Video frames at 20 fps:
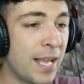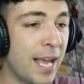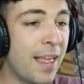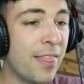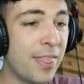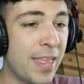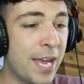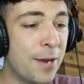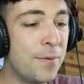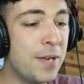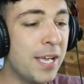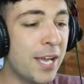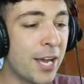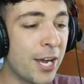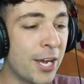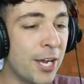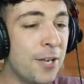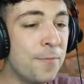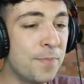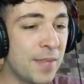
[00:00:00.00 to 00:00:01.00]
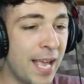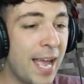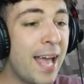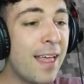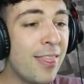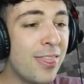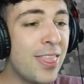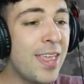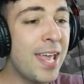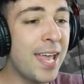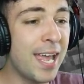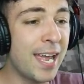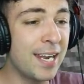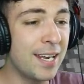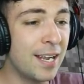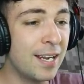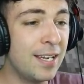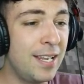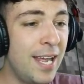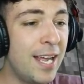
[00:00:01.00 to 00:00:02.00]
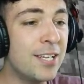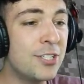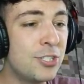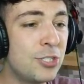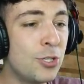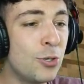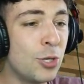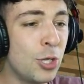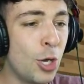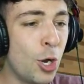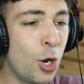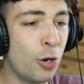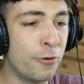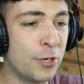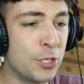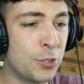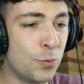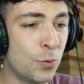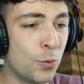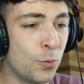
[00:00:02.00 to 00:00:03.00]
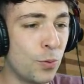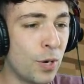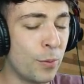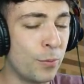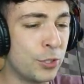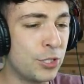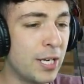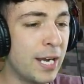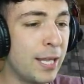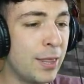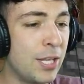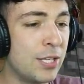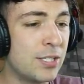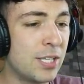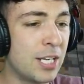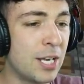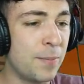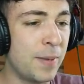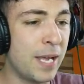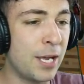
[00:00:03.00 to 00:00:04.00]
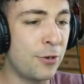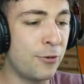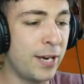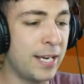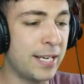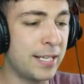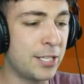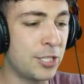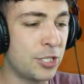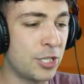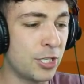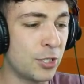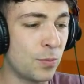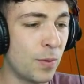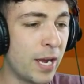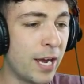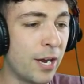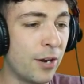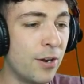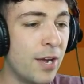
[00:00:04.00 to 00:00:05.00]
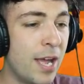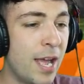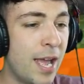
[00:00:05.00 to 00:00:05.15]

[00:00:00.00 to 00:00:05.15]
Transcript: And there we go. And then let's do the orange wool one, which I think is going to be a great addition as well.